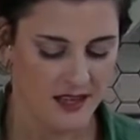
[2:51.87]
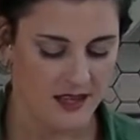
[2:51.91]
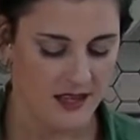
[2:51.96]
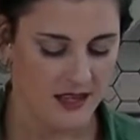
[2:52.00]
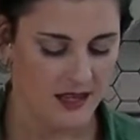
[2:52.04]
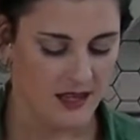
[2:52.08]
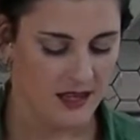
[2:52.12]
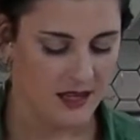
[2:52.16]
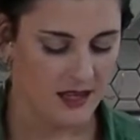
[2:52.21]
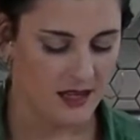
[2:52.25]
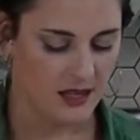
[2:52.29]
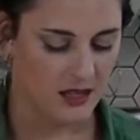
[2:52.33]

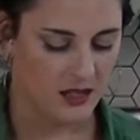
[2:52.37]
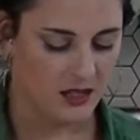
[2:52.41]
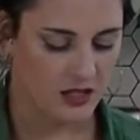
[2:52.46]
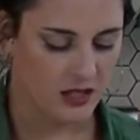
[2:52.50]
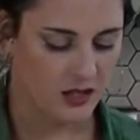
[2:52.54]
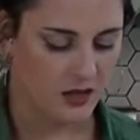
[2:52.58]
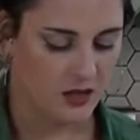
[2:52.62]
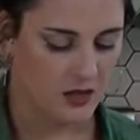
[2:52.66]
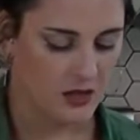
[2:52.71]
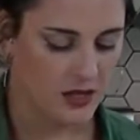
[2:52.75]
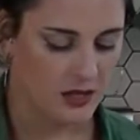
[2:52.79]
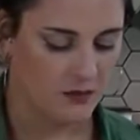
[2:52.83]
and I'm going
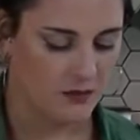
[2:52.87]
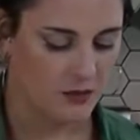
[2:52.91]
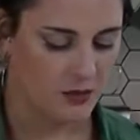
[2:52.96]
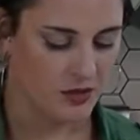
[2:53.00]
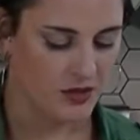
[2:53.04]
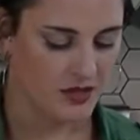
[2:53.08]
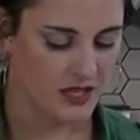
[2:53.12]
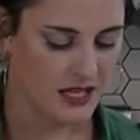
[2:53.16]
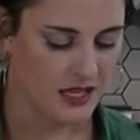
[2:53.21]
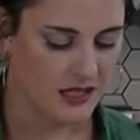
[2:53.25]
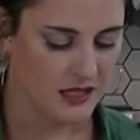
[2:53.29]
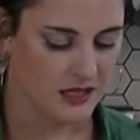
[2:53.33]
to go ahead and
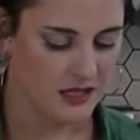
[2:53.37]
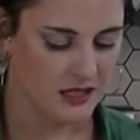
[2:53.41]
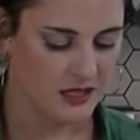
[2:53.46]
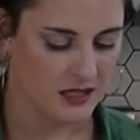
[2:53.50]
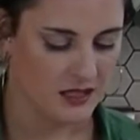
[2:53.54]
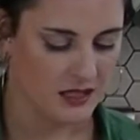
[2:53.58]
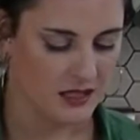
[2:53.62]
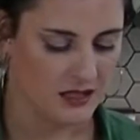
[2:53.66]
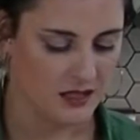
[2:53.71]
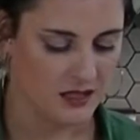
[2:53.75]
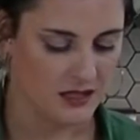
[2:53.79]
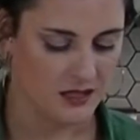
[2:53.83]
put that in
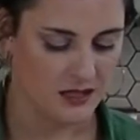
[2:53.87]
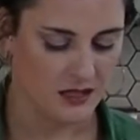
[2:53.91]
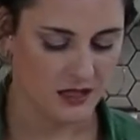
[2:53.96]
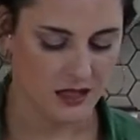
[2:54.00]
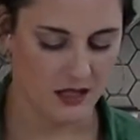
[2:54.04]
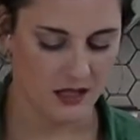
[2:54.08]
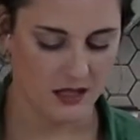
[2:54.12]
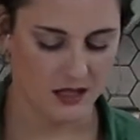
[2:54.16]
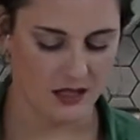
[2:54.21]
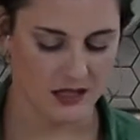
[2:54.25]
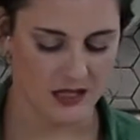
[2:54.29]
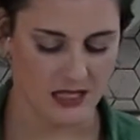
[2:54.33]
a
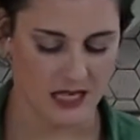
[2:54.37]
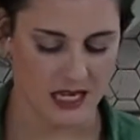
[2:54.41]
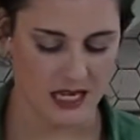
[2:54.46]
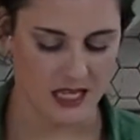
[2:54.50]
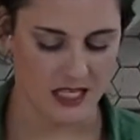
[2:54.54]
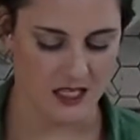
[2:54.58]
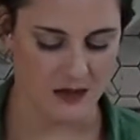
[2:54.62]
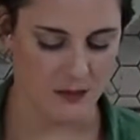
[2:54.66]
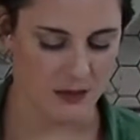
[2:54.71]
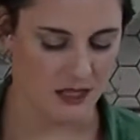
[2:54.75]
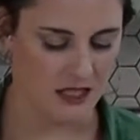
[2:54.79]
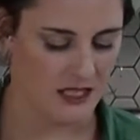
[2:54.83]

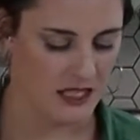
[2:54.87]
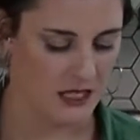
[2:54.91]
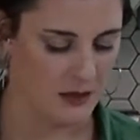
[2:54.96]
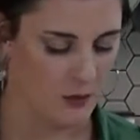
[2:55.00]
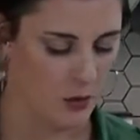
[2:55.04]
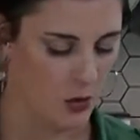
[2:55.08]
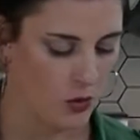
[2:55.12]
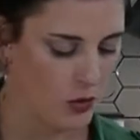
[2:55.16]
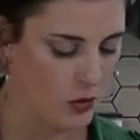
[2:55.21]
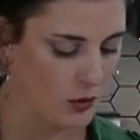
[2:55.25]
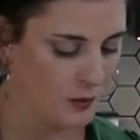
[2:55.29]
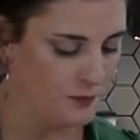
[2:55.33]
good-sized mixing
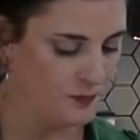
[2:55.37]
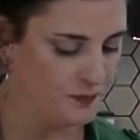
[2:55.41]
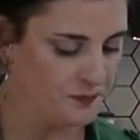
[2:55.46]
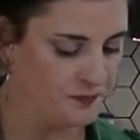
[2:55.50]
bowl.